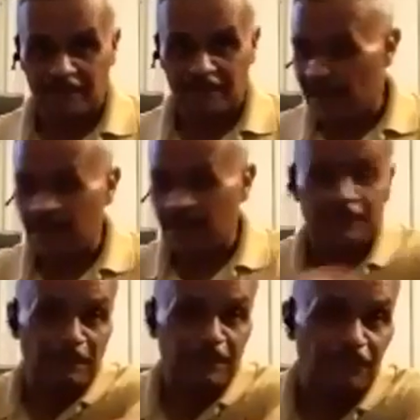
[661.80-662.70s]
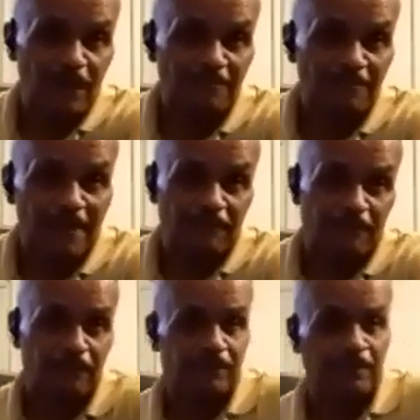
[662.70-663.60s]
And especially if you have
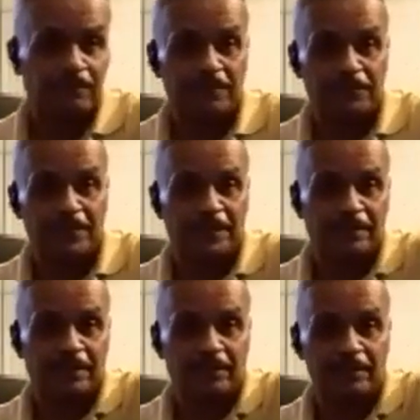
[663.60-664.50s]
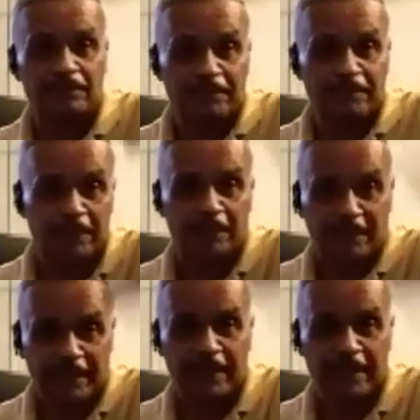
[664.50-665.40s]
microphones, you tell the engineer, "Hey, bring it up.
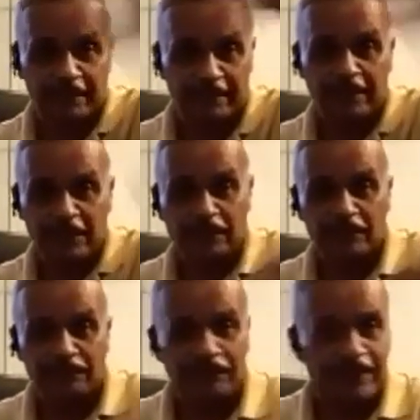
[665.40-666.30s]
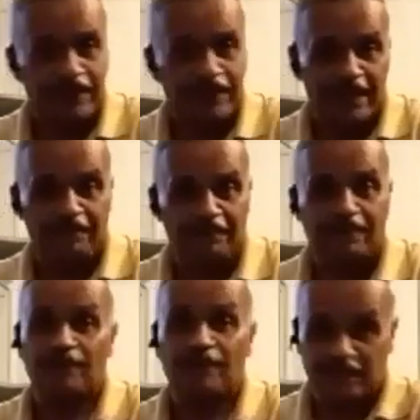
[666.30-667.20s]
I can't hear you. You know, if you can't hear me, don't
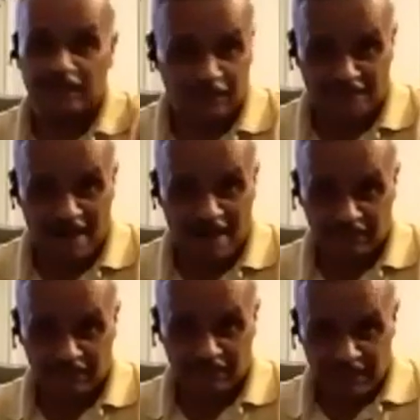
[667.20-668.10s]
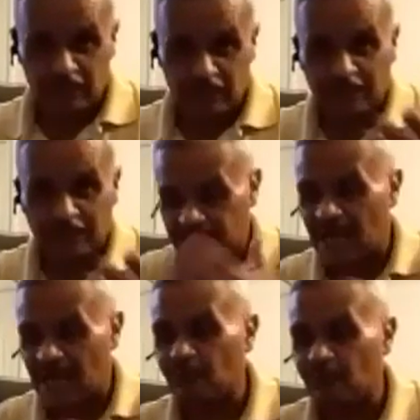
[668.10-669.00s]
knock yourself out." So this is how
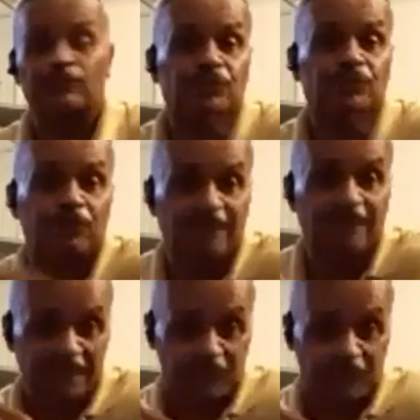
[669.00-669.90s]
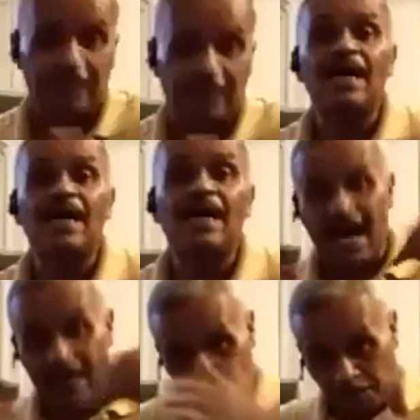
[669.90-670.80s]
we conserve energy
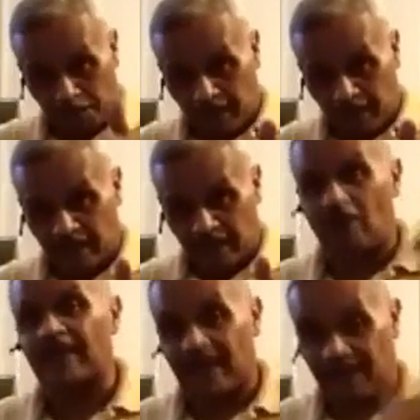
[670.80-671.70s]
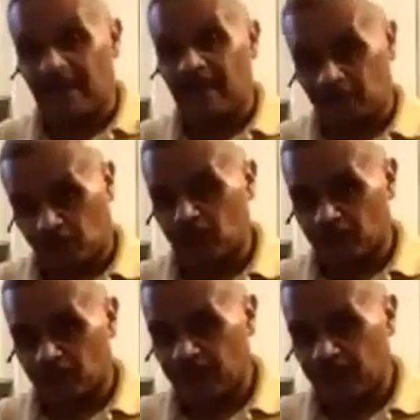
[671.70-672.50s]
as you play along a tune.